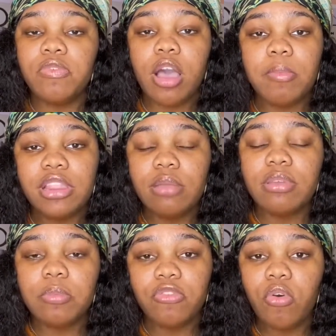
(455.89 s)
a little
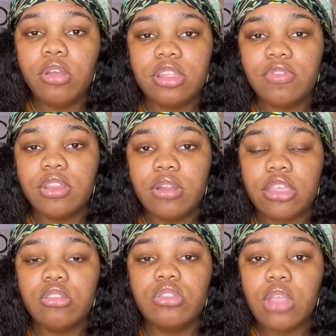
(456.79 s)
bit before in this video, like,
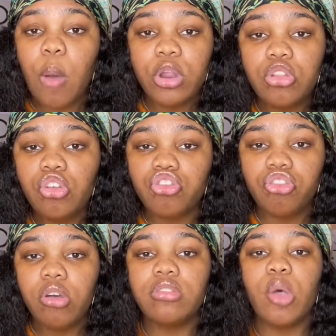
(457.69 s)
I want to know your struggles.